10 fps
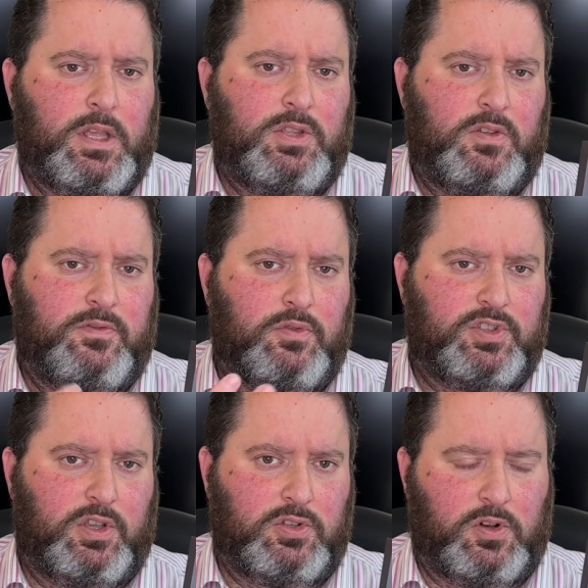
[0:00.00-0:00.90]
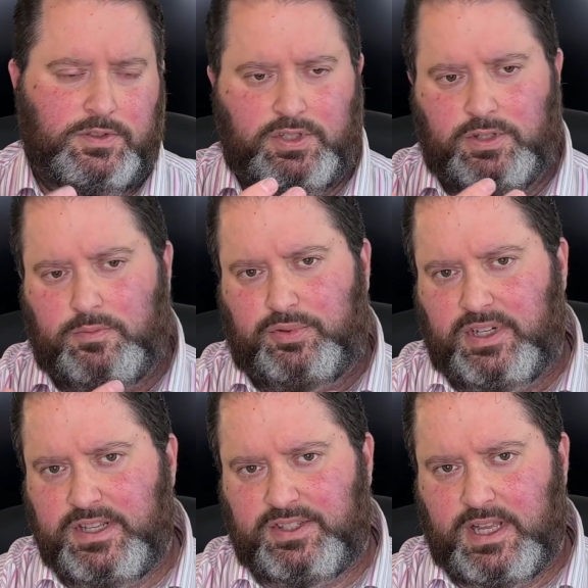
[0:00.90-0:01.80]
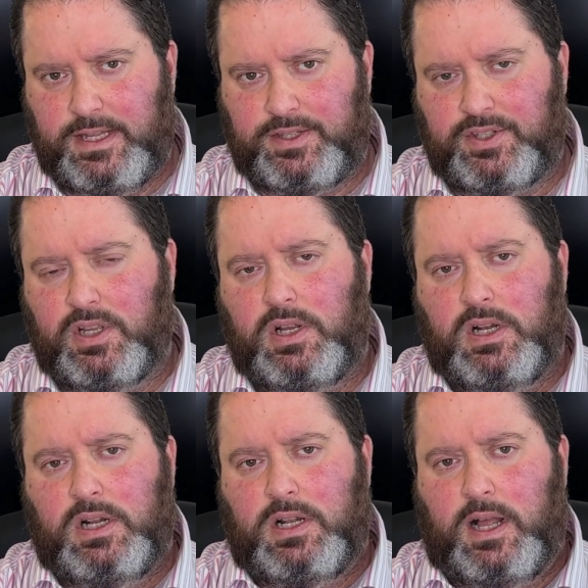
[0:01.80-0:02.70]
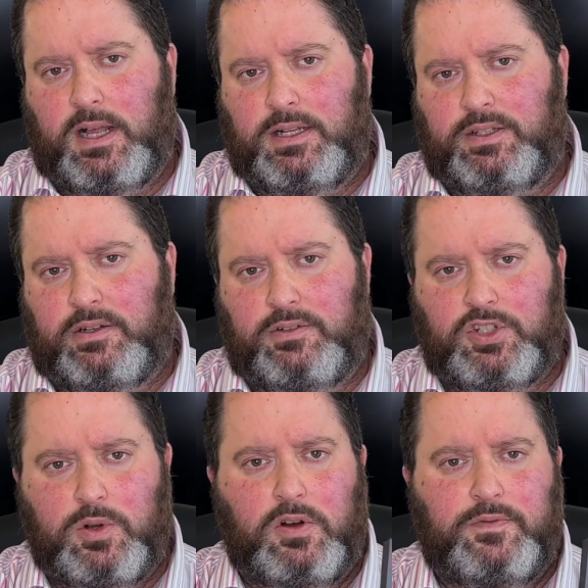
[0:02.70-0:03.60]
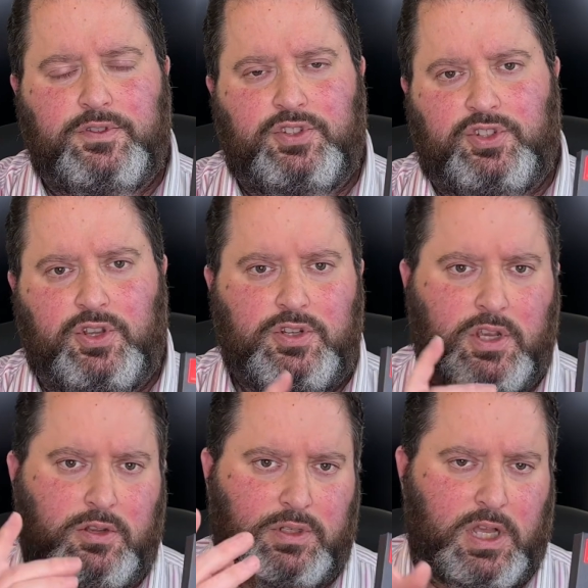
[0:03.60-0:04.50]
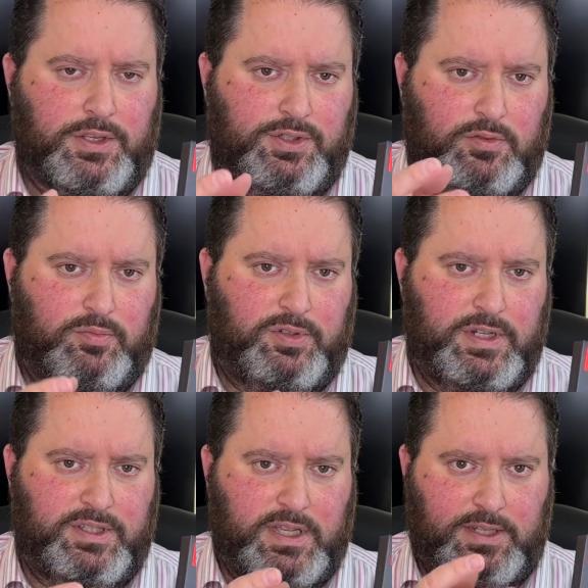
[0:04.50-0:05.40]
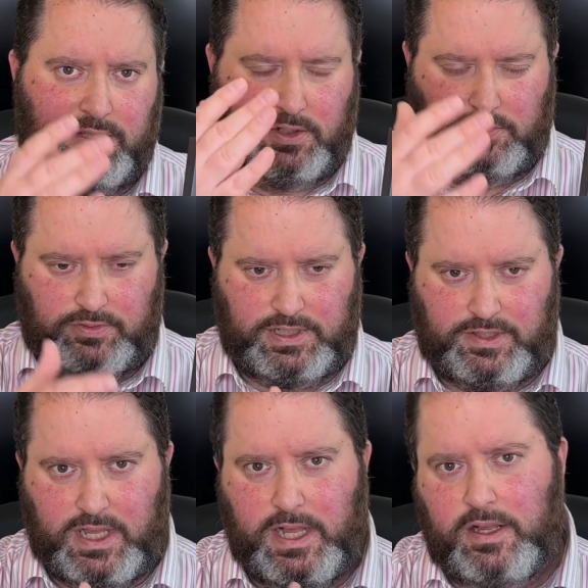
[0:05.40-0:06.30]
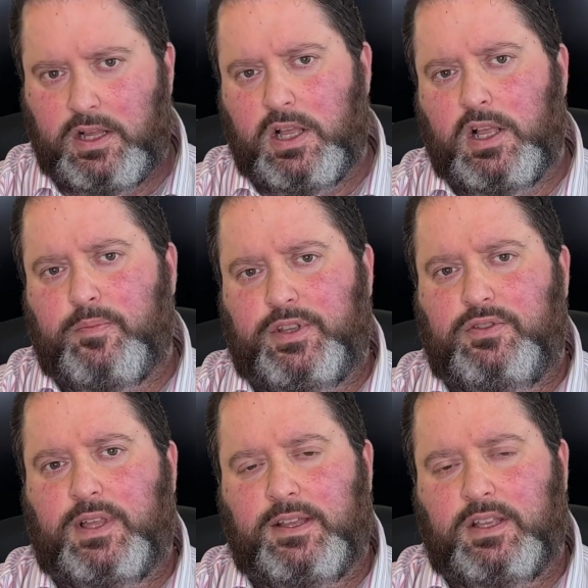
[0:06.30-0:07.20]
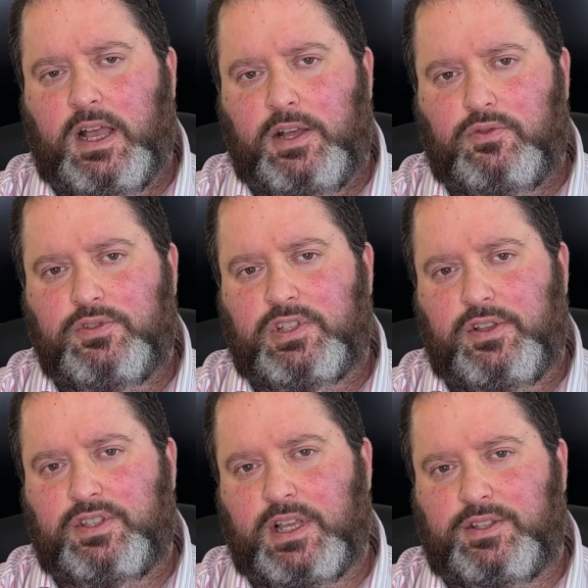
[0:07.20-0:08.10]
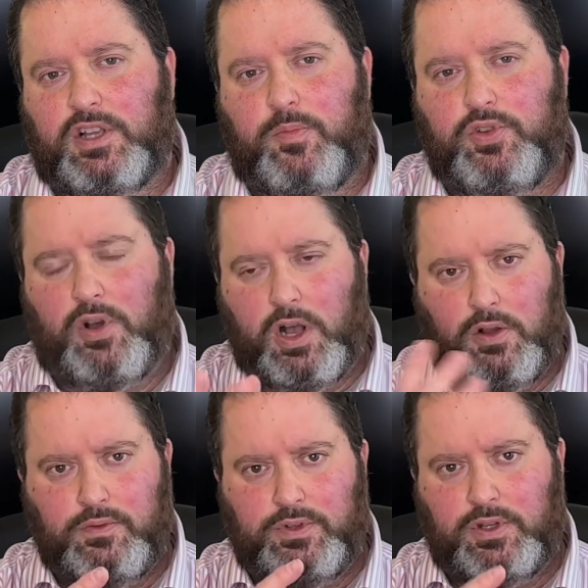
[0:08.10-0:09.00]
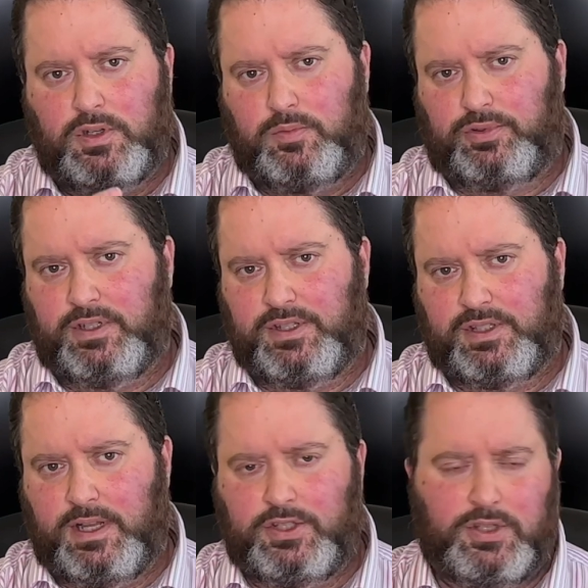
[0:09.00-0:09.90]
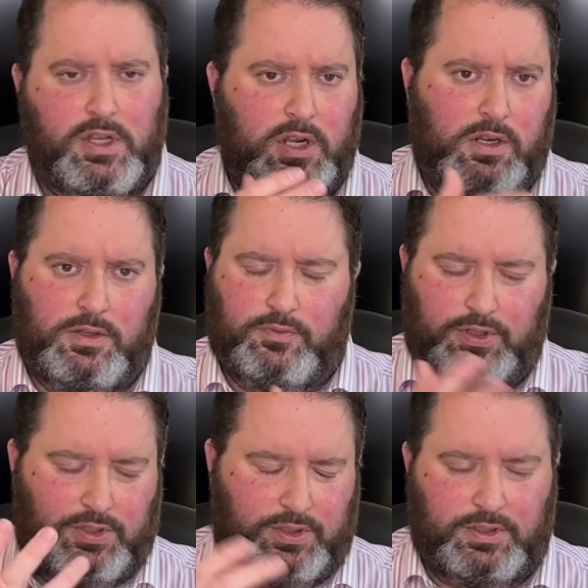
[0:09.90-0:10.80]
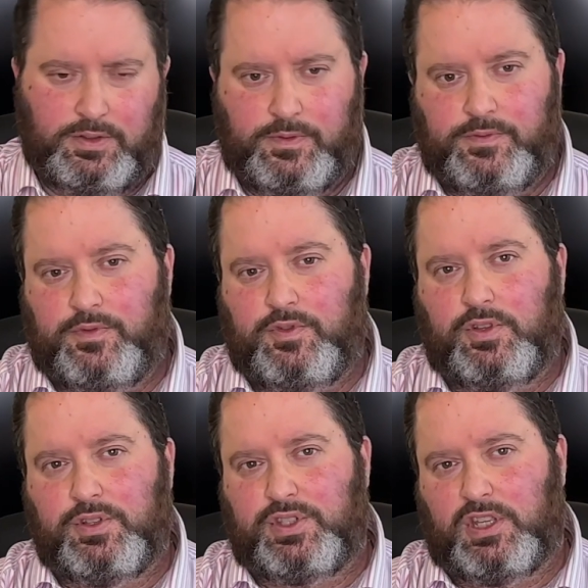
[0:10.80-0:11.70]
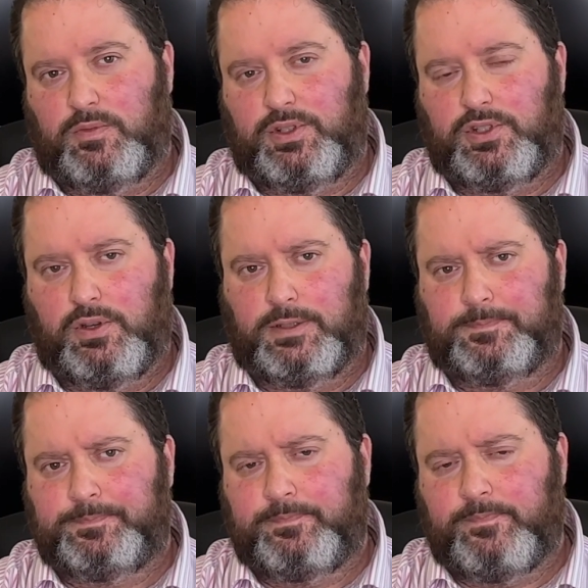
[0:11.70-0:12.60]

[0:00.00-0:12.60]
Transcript: You've also got presets, and there are 12 studio custom presets that are already there, but you then can also set up your own presets, which you can see me doing.